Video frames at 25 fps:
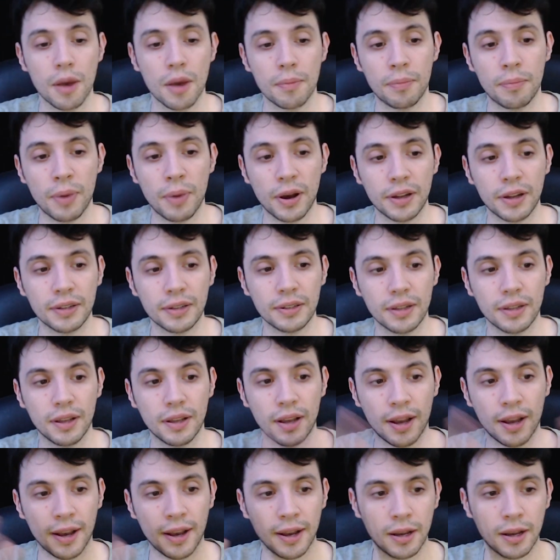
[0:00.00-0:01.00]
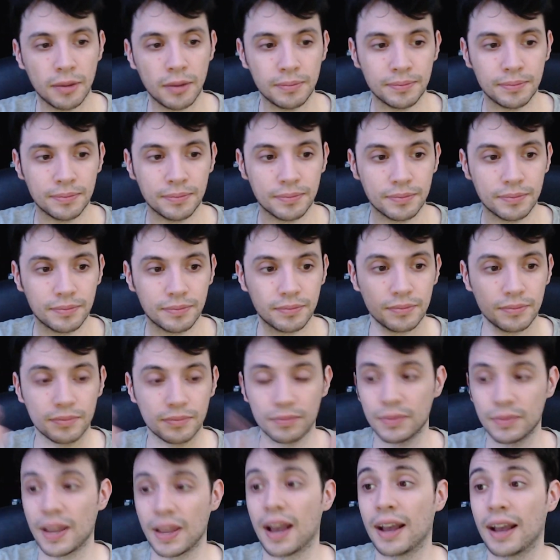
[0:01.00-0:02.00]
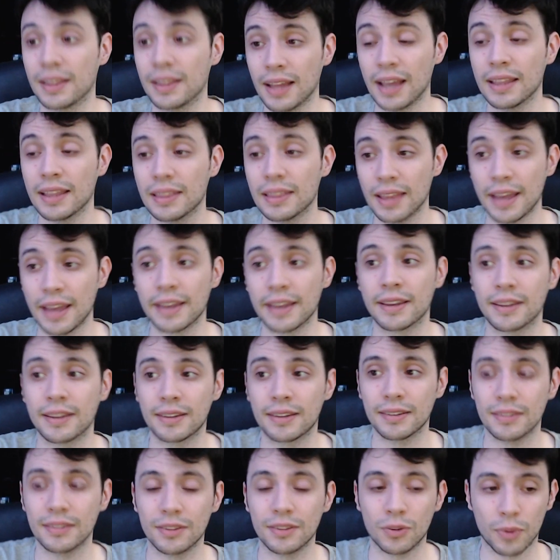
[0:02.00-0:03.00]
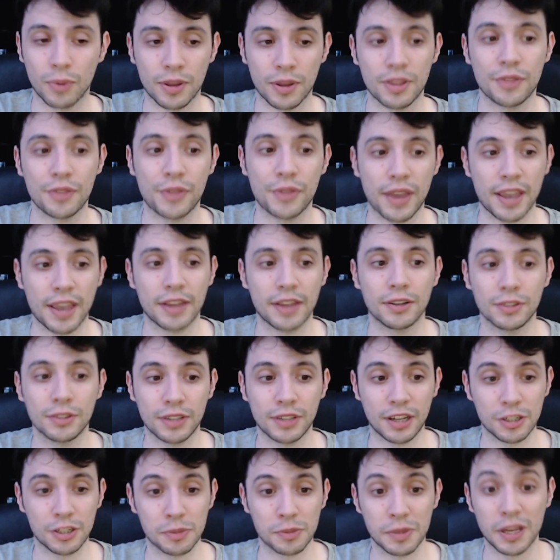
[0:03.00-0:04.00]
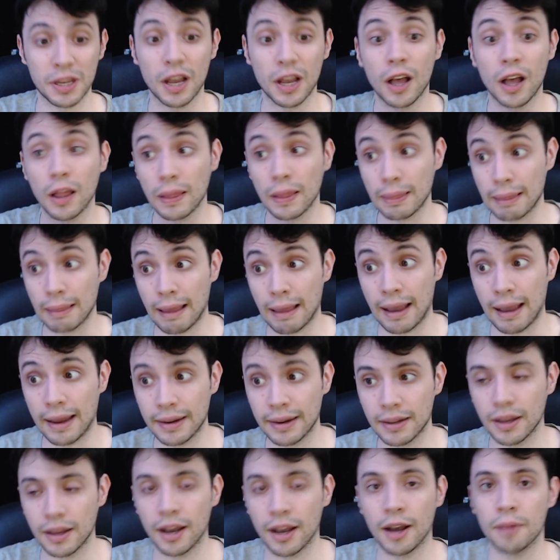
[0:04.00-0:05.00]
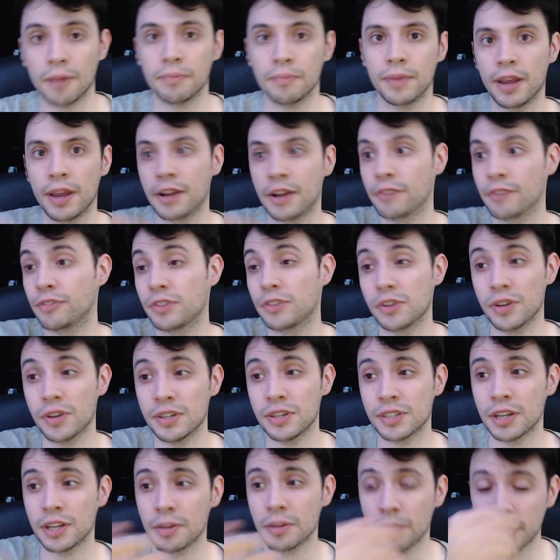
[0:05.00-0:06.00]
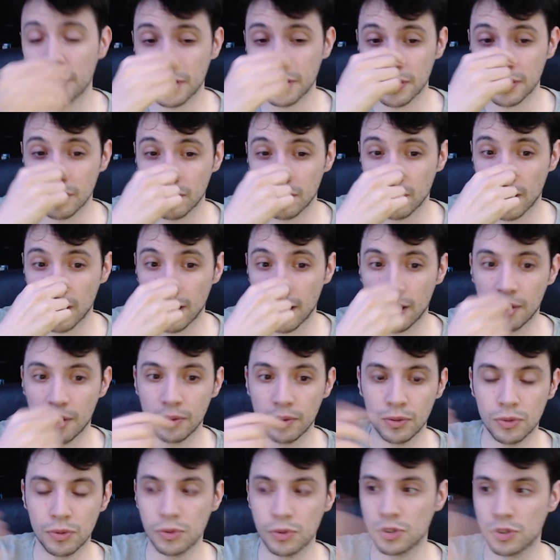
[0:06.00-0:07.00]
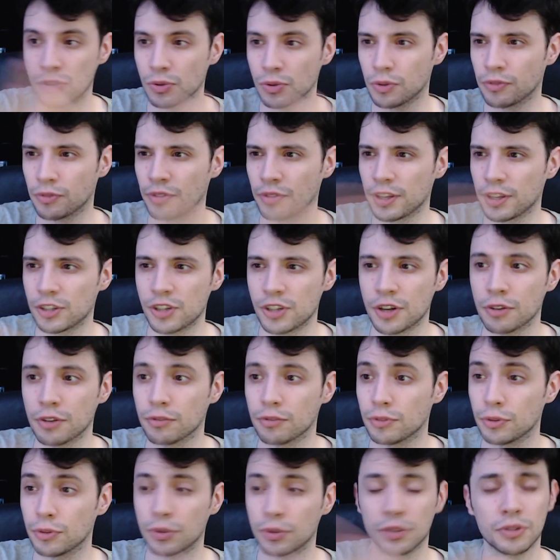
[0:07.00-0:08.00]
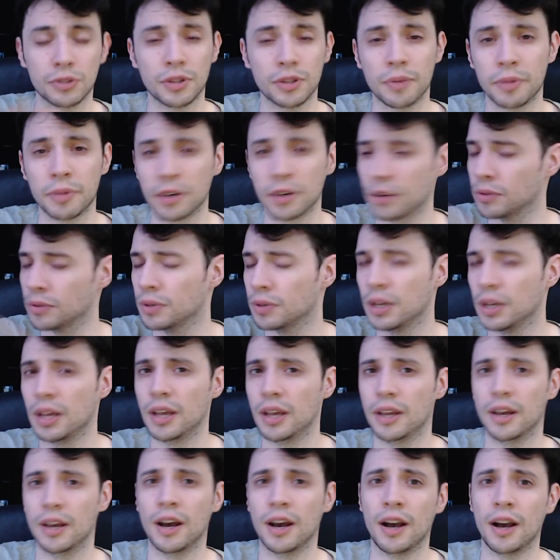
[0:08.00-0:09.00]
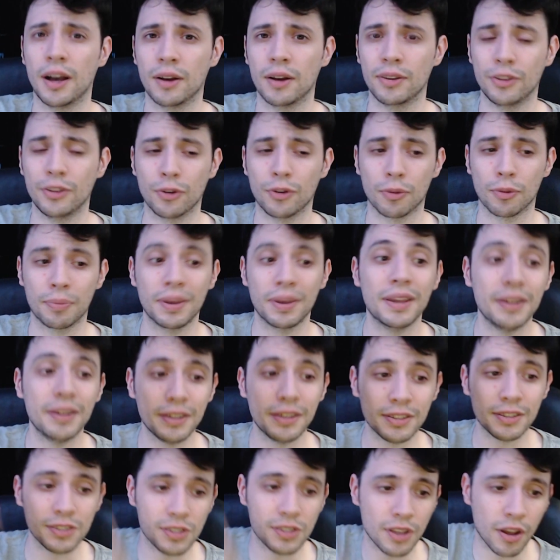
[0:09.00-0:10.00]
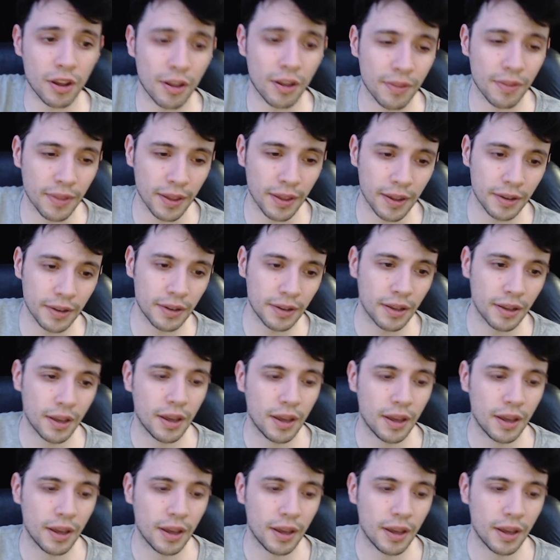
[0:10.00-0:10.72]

But, yeah, I like the way that they handled Najimi a lot. And if there is anybody who is sort of, like, gender fluid, do let me know your opinions on that.